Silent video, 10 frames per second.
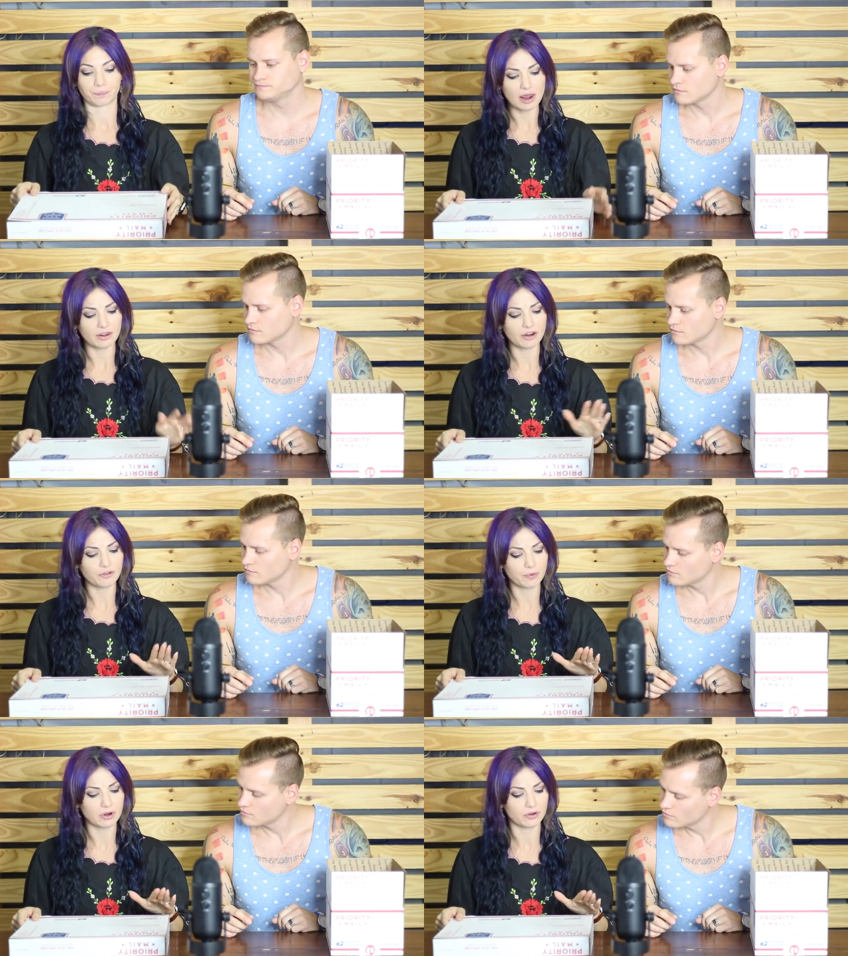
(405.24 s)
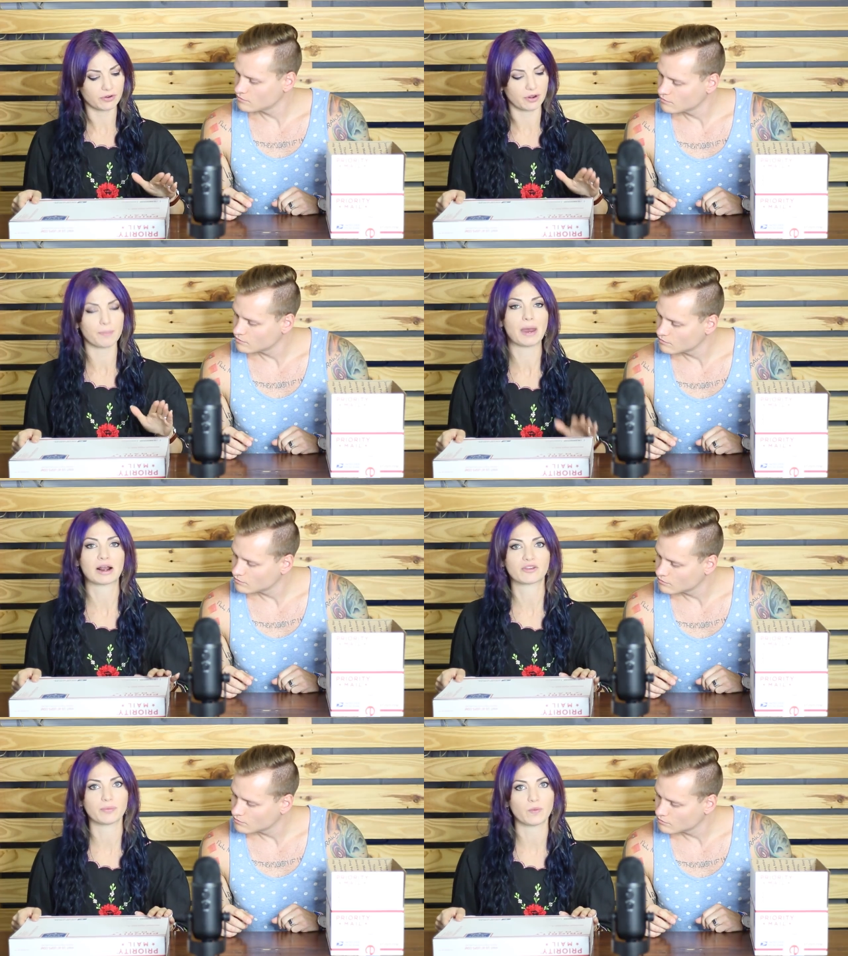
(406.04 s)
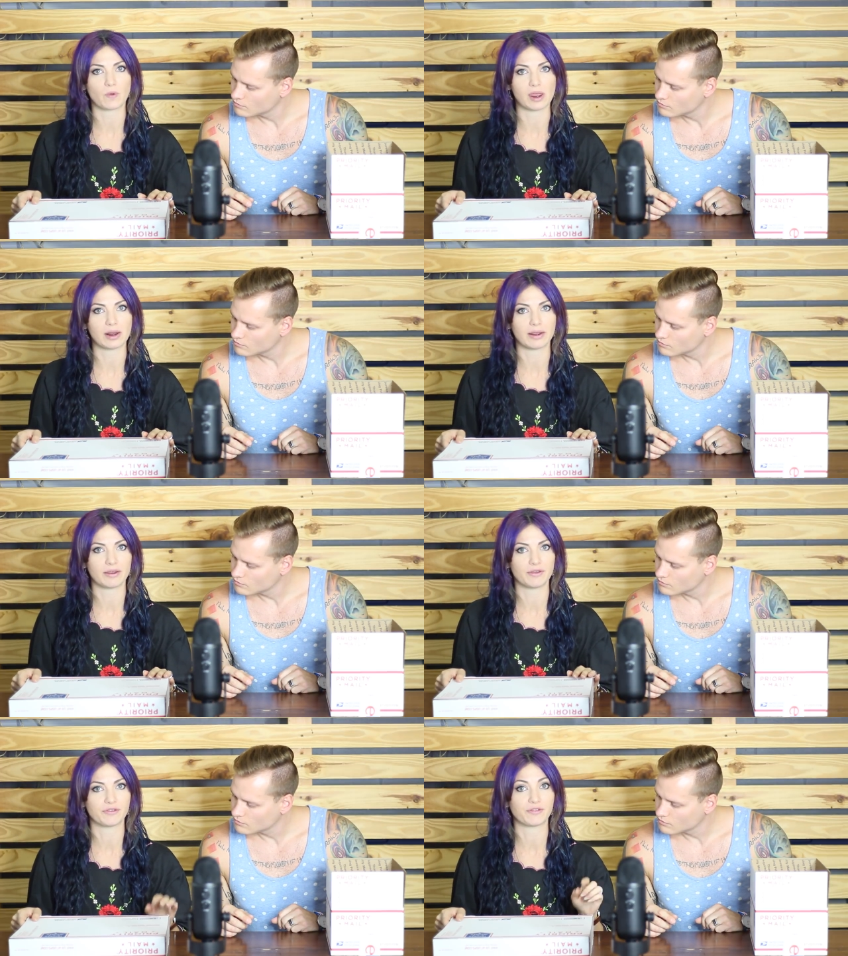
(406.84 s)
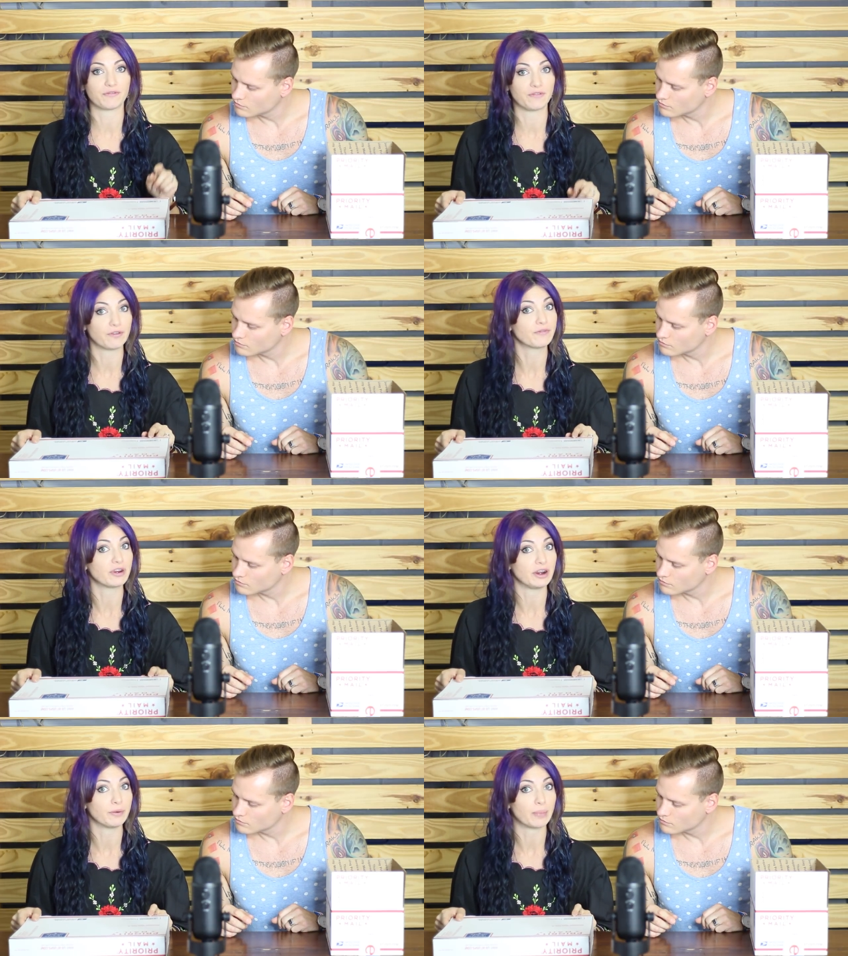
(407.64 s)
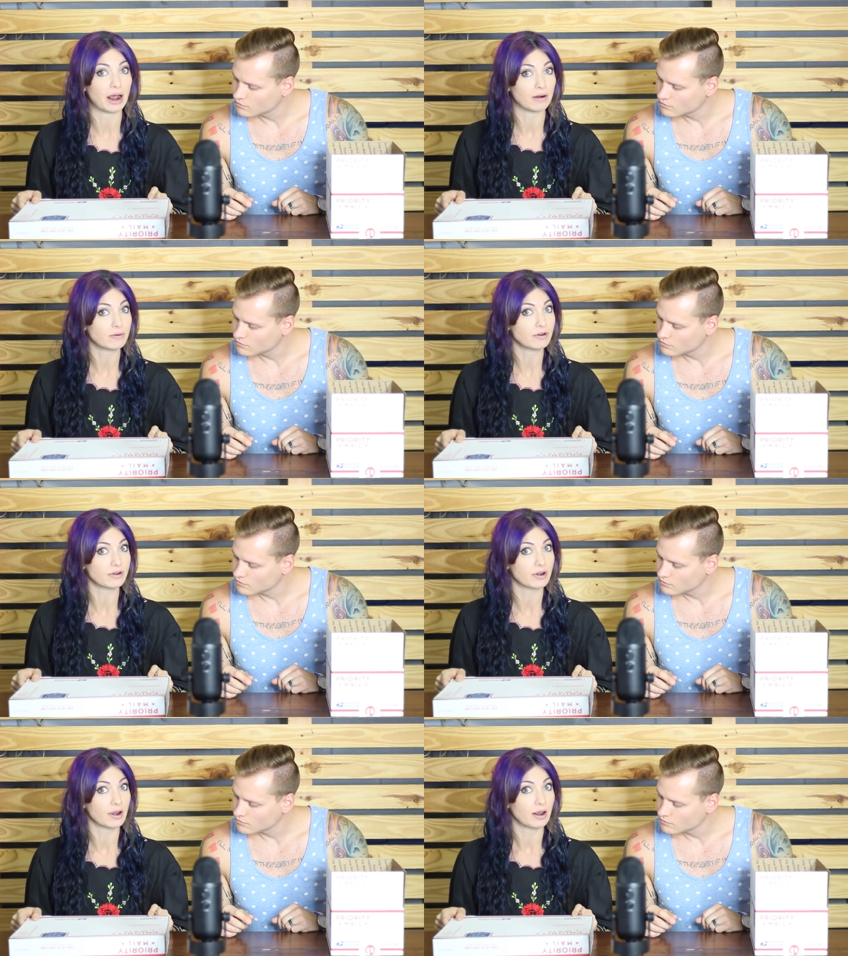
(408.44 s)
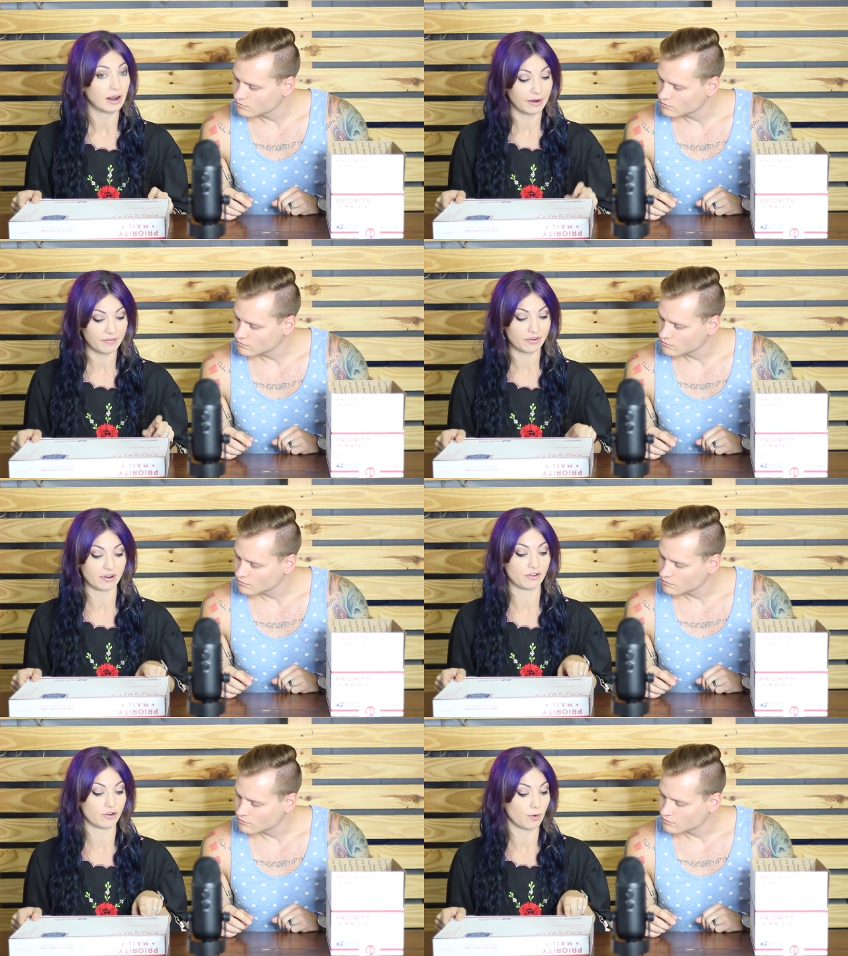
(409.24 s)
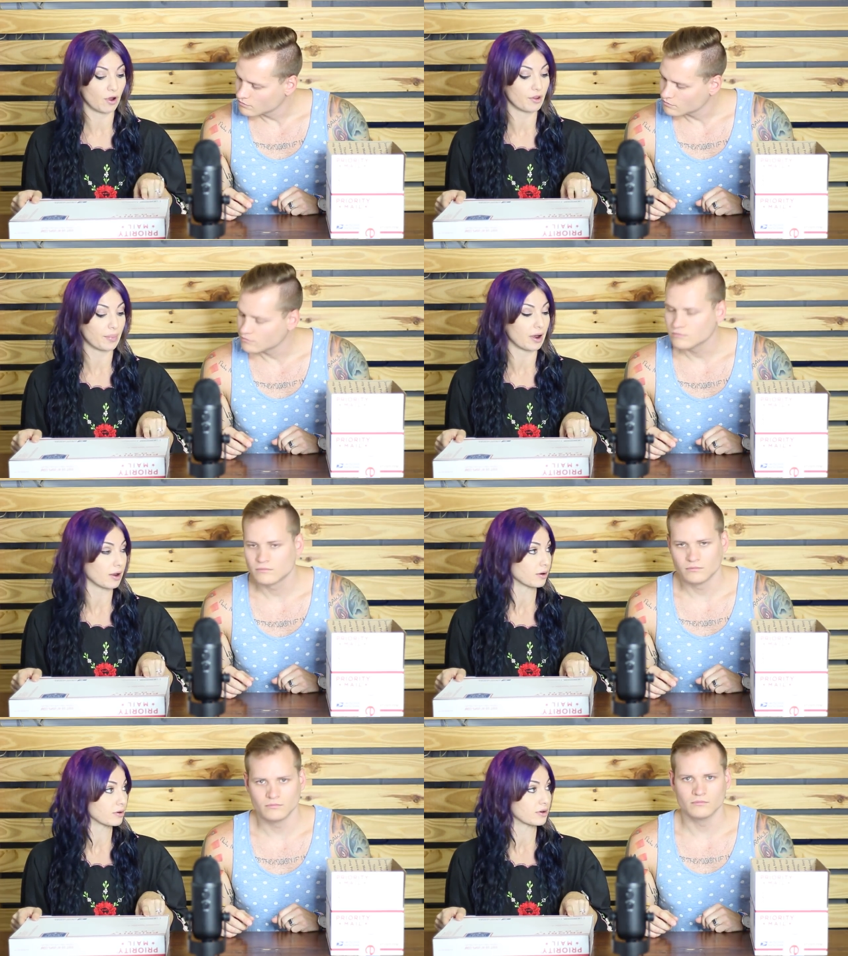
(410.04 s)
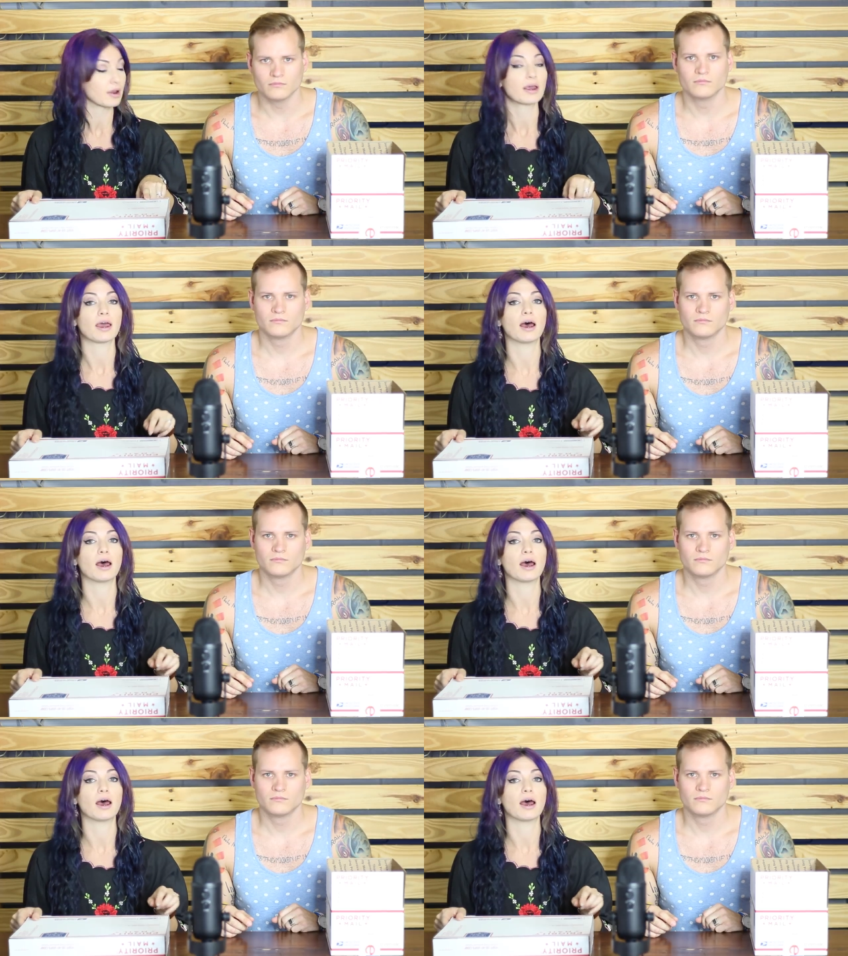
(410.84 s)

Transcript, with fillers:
Speaker 1: And these ones, the maximum weight is 15 pounds. It even says so on the box. Mm-hmm.